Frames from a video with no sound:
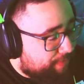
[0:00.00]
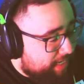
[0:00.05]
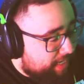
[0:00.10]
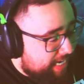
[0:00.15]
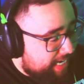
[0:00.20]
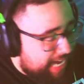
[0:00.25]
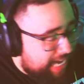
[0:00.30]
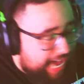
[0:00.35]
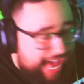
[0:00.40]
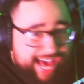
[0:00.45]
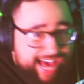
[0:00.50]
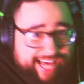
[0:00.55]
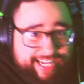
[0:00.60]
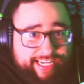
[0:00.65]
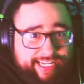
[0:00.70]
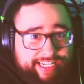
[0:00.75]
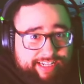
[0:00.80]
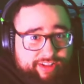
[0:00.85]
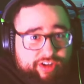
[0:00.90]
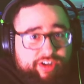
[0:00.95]
he had
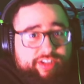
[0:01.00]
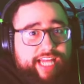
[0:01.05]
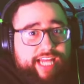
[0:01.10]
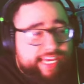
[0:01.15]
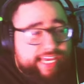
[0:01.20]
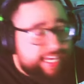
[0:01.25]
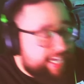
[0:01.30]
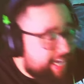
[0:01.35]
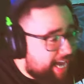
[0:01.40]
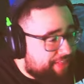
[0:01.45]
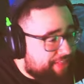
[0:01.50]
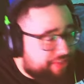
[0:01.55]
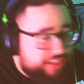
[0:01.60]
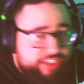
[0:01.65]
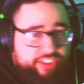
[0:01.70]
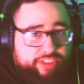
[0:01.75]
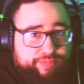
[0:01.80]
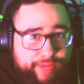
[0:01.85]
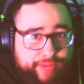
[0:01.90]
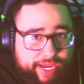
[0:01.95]
it looked like he had the
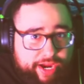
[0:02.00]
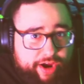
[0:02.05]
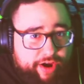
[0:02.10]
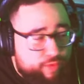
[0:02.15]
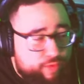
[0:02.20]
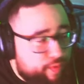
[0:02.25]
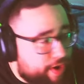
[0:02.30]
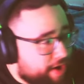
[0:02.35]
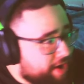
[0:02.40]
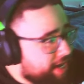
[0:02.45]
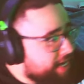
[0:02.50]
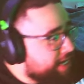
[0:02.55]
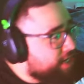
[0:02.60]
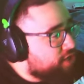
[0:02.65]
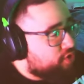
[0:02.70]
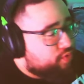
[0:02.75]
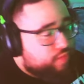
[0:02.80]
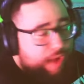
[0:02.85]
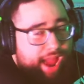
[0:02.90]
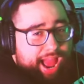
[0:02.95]
spear where he
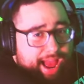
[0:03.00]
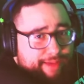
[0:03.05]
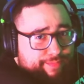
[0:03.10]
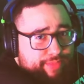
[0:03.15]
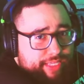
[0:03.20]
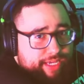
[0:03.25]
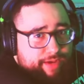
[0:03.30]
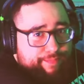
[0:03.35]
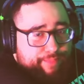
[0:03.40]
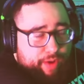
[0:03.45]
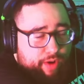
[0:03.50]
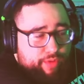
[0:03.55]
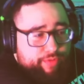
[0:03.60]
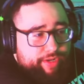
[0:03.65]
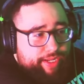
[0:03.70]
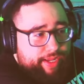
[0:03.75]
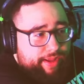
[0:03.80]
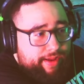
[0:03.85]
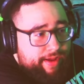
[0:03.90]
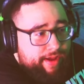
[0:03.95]
grabbed the
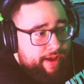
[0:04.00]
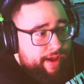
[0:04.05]
opponent,